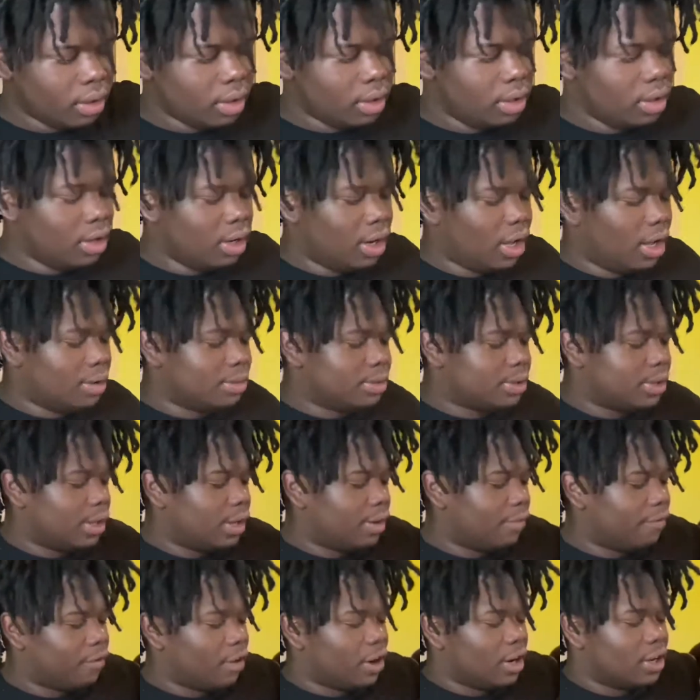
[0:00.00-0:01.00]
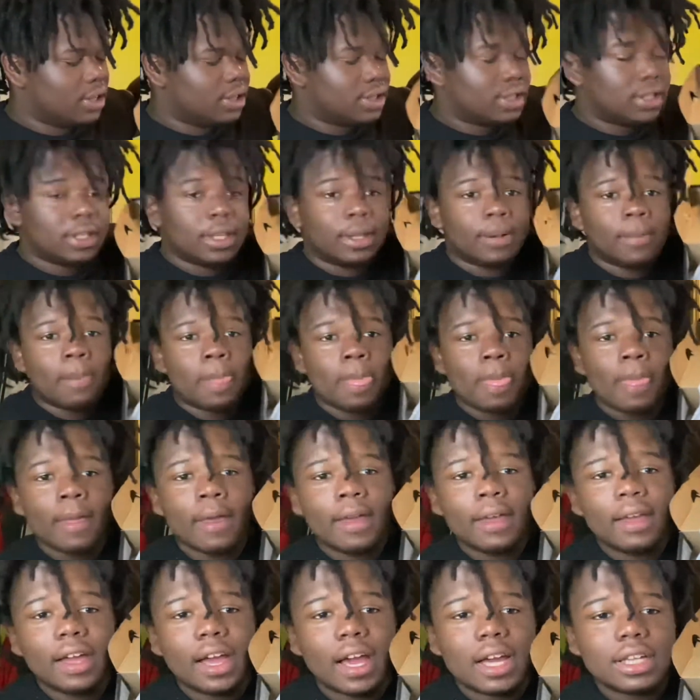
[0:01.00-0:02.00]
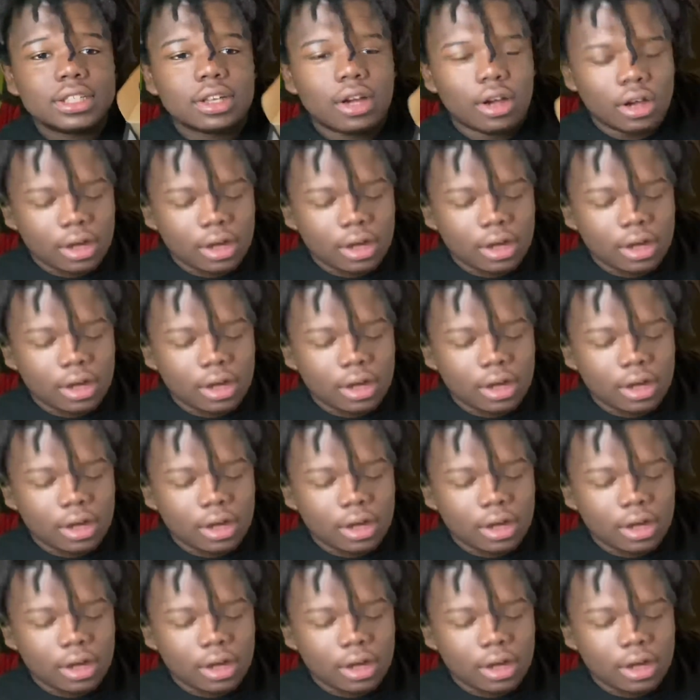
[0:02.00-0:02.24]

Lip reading: You know what I'm saying? First, as